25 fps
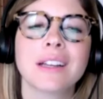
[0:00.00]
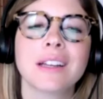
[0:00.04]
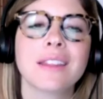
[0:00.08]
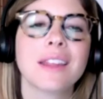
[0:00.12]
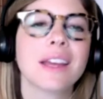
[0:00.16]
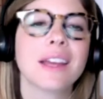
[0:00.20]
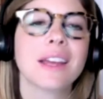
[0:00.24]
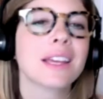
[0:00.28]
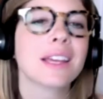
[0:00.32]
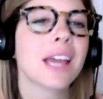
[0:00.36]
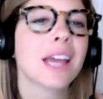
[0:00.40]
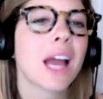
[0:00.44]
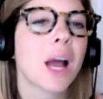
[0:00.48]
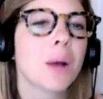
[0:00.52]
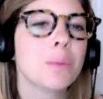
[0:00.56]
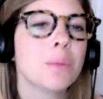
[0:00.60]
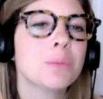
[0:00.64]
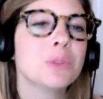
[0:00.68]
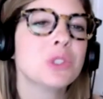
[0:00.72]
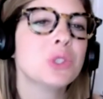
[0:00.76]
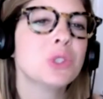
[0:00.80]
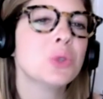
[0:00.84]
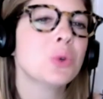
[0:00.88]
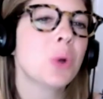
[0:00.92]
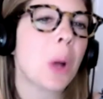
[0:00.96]
that
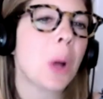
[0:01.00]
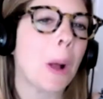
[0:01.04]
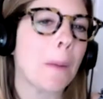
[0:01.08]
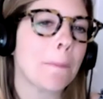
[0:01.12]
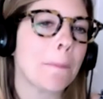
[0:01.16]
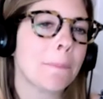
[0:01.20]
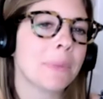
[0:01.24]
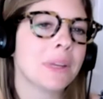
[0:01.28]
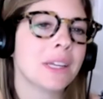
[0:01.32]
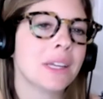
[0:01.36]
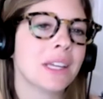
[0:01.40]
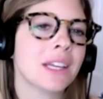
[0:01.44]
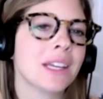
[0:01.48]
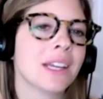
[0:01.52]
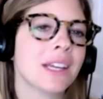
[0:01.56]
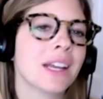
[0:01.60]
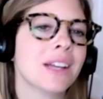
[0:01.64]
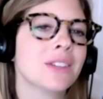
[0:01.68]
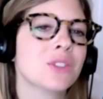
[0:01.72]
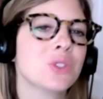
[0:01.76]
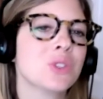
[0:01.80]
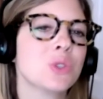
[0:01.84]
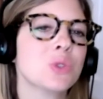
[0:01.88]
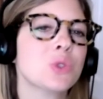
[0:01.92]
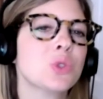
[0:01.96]
kept you company
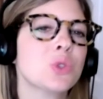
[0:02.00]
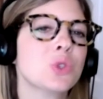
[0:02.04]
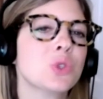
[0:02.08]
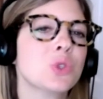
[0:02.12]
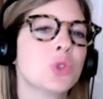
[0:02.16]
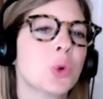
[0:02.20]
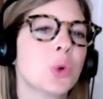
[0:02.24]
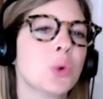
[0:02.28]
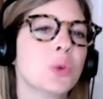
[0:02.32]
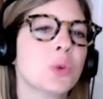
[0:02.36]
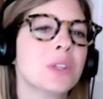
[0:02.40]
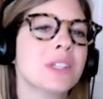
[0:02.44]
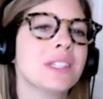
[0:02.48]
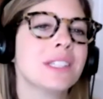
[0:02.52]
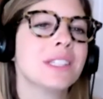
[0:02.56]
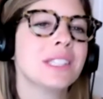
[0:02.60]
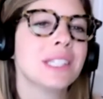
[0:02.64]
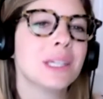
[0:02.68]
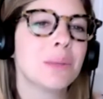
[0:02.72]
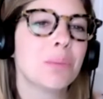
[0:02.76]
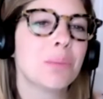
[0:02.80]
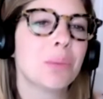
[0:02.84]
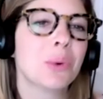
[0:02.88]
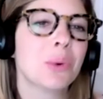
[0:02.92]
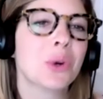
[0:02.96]
as you strode
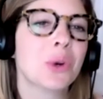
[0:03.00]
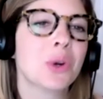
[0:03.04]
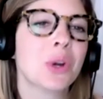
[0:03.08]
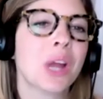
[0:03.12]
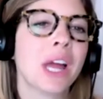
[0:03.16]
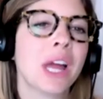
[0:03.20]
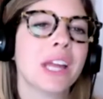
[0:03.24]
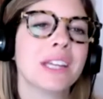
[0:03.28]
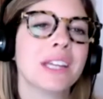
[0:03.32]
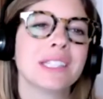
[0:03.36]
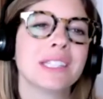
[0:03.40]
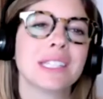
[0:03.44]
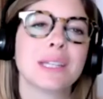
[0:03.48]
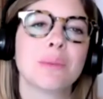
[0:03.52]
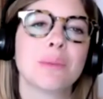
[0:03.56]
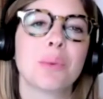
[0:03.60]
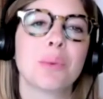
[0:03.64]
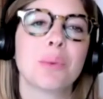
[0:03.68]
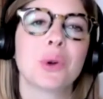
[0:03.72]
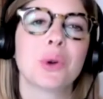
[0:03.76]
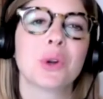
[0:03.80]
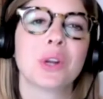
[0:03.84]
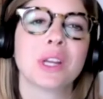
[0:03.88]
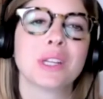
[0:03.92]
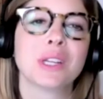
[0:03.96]
deeper and
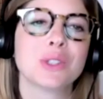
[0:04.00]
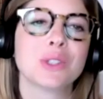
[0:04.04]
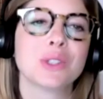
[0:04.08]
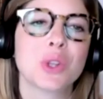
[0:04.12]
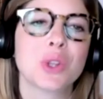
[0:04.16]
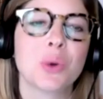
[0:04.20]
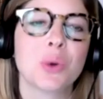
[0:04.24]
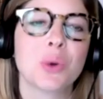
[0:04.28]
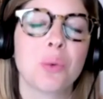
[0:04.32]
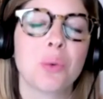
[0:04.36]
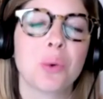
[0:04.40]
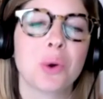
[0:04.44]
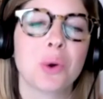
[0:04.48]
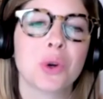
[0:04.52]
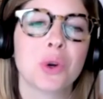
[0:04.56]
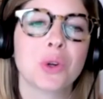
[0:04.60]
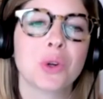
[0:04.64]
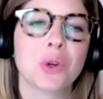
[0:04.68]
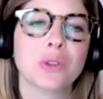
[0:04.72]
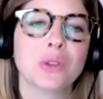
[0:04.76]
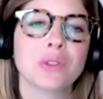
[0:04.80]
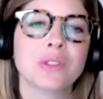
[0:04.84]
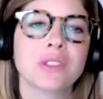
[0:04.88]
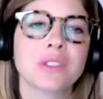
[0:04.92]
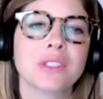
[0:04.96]
deeper into the
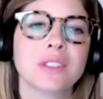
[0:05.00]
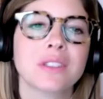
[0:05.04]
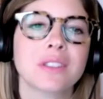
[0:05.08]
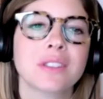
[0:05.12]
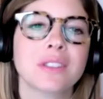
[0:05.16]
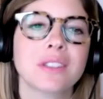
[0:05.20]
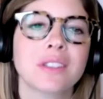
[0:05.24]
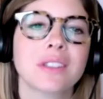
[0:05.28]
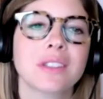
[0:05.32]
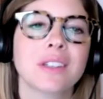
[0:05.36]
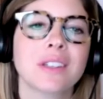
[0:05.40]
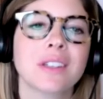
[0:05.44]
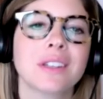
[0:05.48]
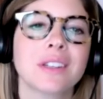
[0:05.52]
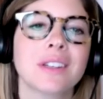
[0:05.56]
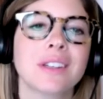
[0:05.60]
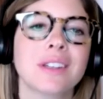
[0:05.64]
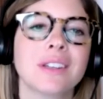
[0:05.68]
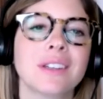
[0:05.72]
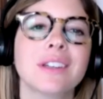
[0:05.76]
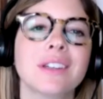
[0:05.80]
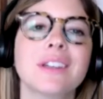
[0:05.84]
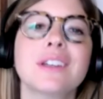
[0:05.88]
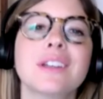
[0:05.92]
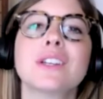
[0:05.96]
world,
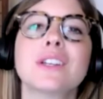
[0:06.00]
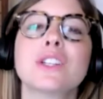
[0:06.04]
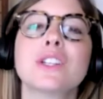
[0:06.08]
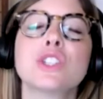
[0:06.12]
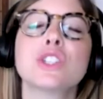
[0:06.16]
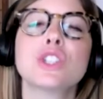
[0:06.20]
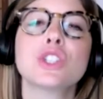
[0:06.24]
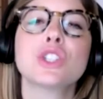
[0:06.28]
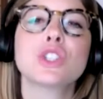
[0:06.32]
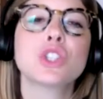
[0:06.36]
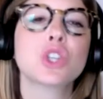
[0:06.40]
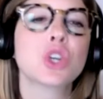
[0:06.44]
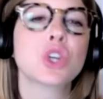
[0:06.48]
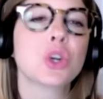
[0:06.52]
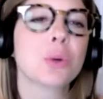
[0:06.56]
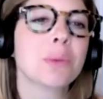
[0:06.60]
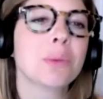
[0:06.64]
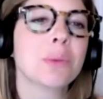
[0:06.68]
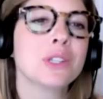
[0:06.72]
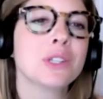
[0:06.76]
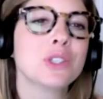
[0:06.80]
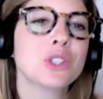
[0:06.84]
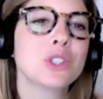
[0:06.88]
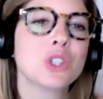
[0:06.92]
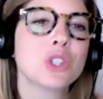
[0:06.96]

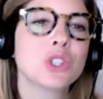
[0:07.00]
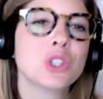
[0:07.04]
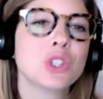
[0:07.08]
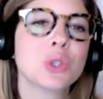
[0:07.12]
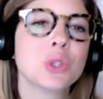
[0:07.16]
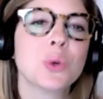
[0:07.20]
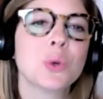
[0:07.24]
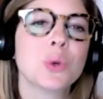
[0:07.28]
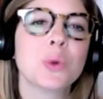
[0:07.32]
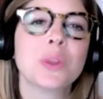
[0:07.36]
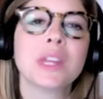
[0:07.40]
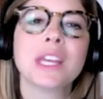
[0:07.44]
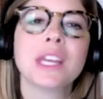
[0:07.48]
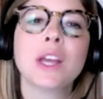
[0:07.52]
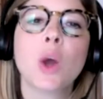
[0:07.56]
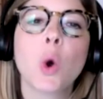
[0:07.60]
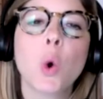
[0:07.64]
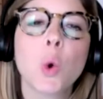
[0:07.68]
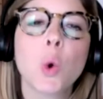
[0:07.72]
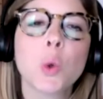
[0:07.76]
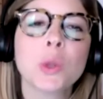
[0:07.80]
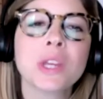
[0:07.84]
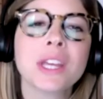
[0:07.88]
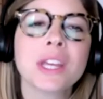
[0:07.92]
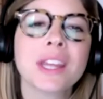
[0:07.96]
determined to do the
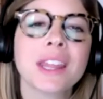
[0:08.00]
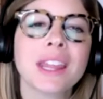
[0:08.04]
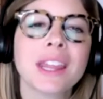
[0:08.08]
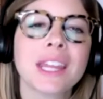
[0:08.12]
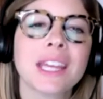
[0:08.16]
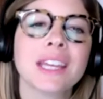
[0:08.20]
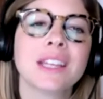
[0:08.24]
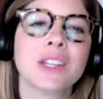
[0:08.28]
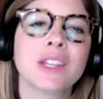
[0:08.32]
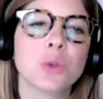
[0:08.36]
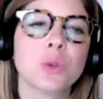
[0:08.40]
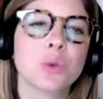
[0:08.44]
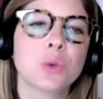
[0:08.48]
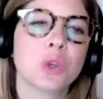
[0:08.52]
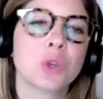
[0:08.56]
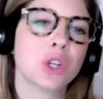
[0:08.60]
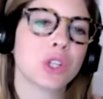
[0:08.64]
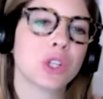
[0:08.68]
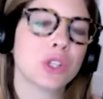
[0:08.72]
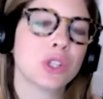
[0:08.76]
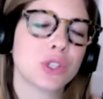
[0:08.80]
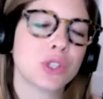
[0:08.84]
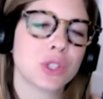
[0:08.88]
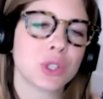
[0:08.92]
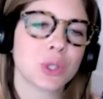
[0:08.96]
only thing you
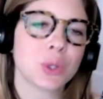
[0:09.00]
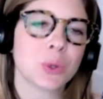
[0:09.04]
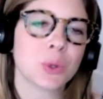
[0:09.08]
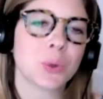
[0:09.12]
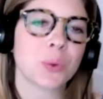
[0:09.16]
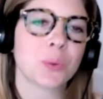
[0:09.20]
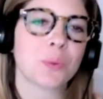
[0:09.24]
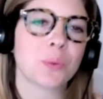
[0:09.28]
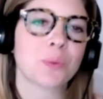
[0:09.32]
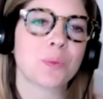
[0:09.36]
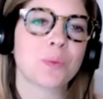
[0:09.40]
could do,